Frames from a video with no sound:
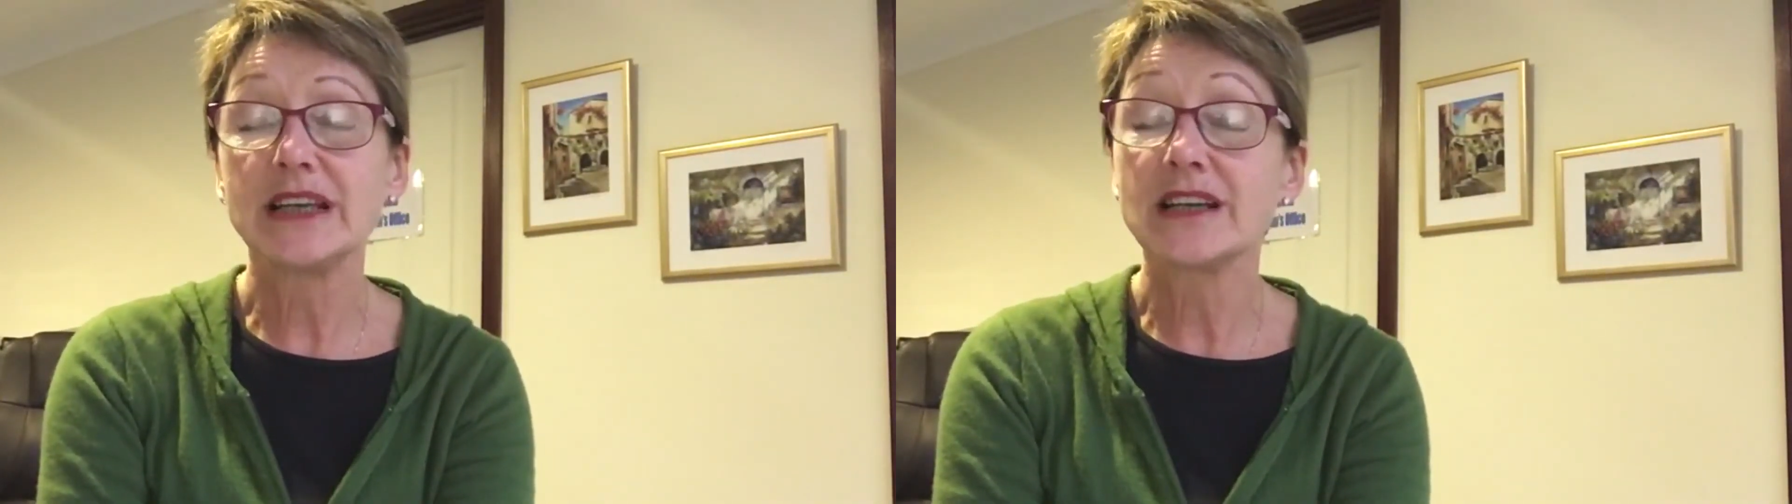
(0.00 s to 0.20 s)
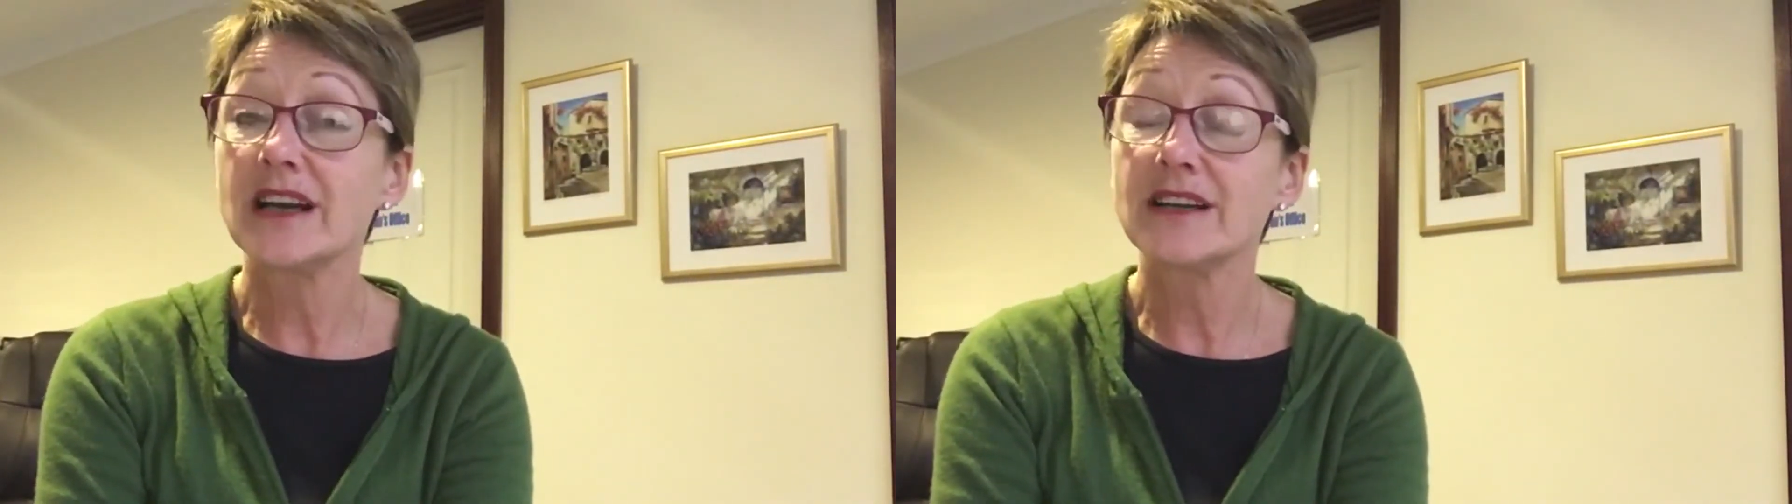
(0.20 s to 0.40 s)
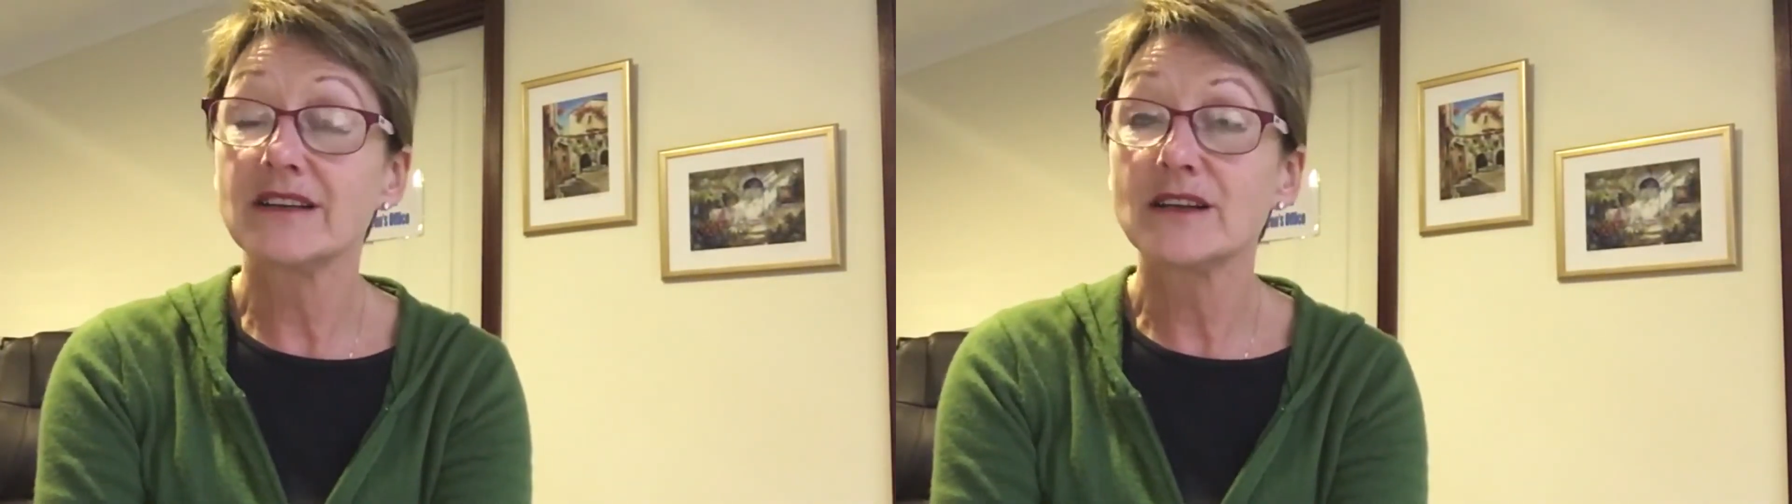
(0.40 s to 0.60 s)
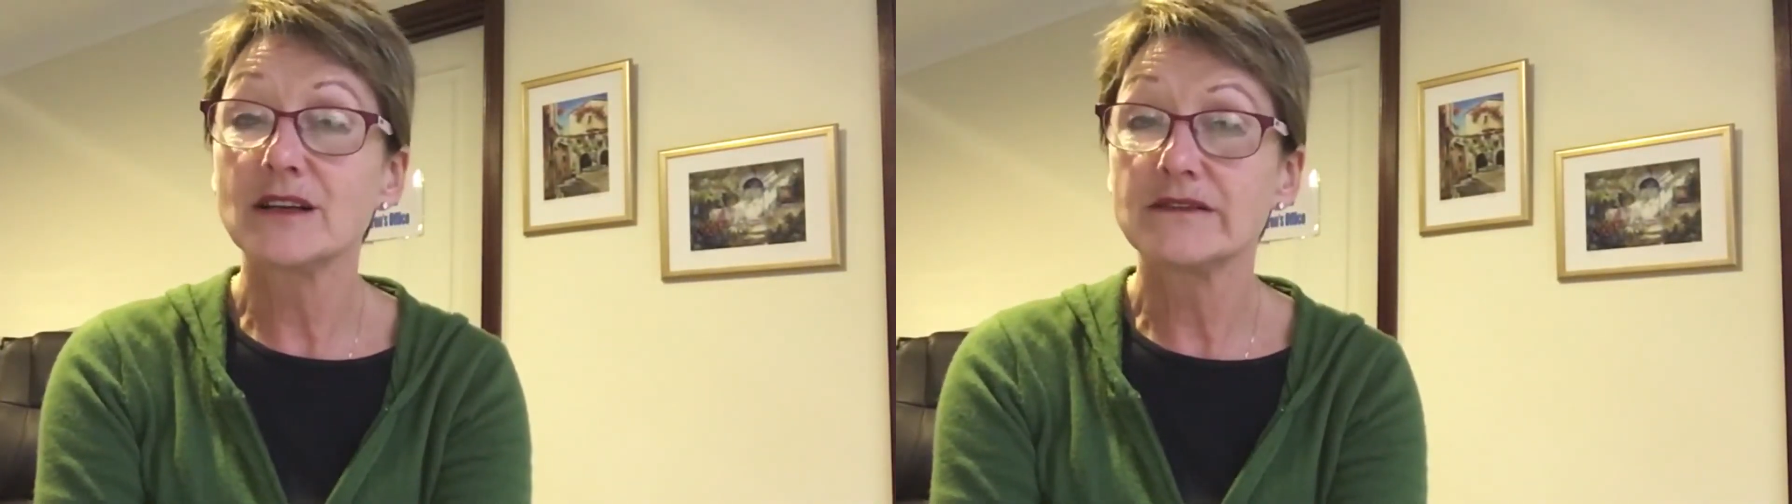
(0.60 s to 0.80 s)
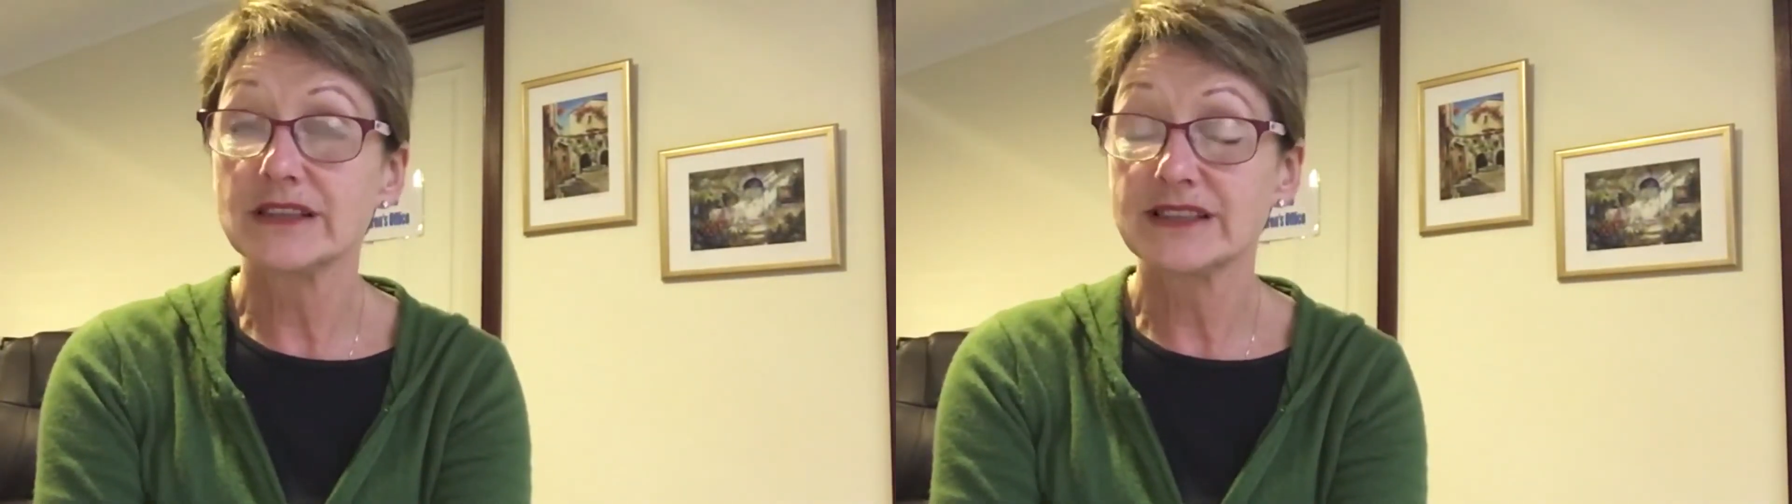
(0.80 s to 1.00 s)
and I don't know
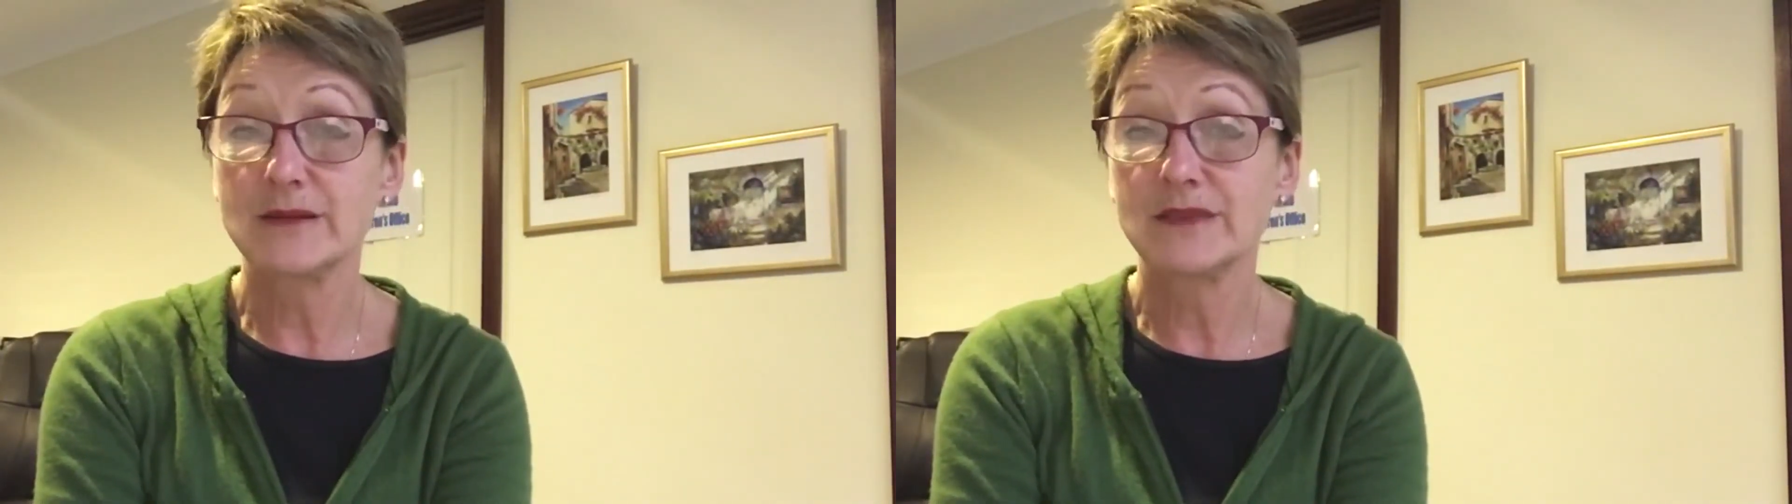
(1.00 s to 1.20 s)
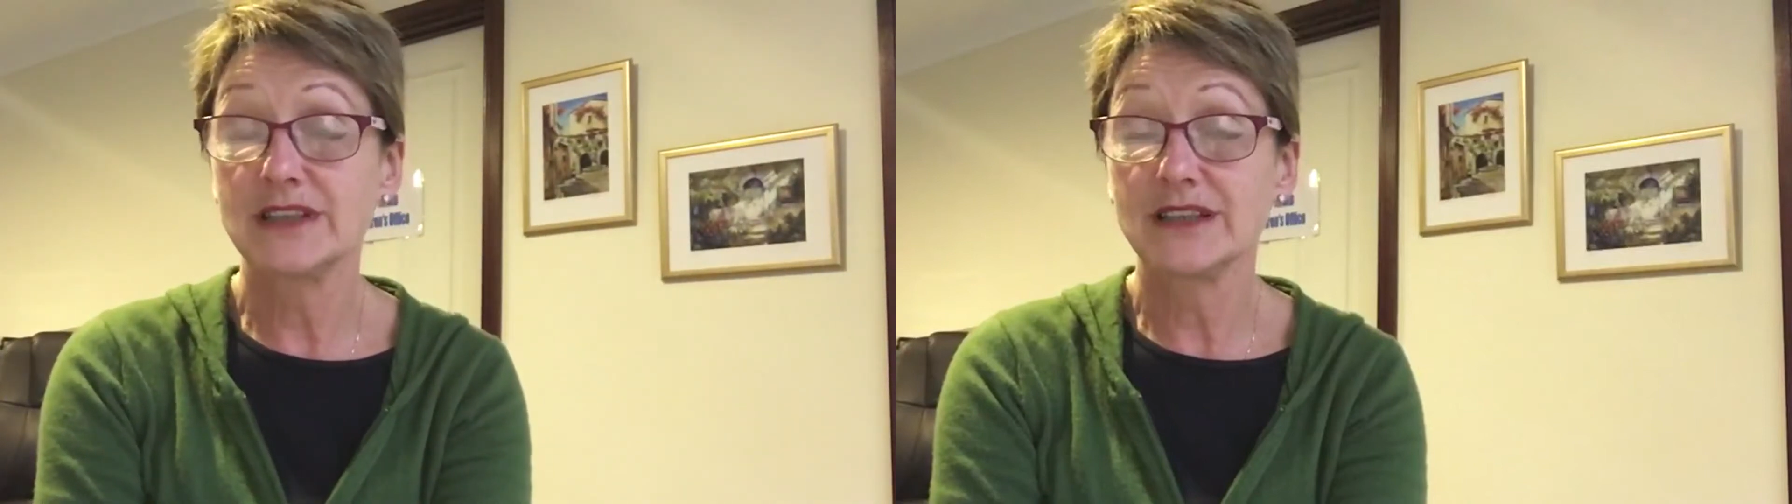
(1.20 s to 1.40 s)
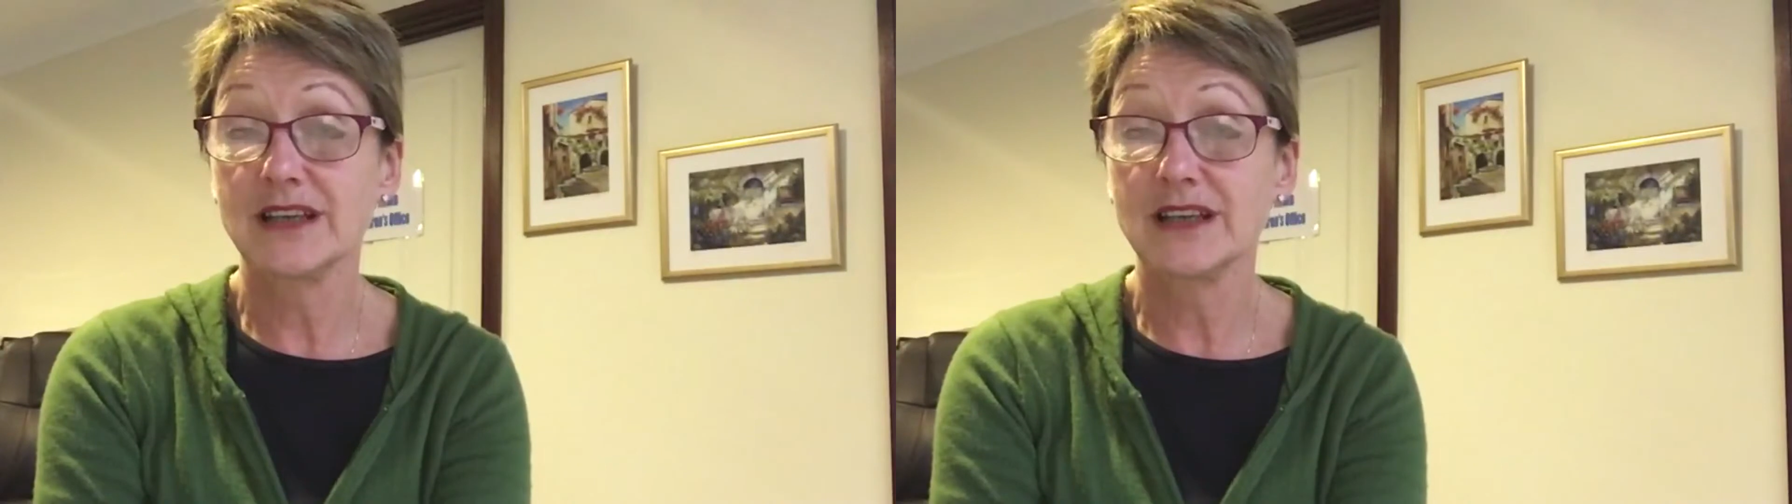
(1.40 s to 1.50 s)
if it's something that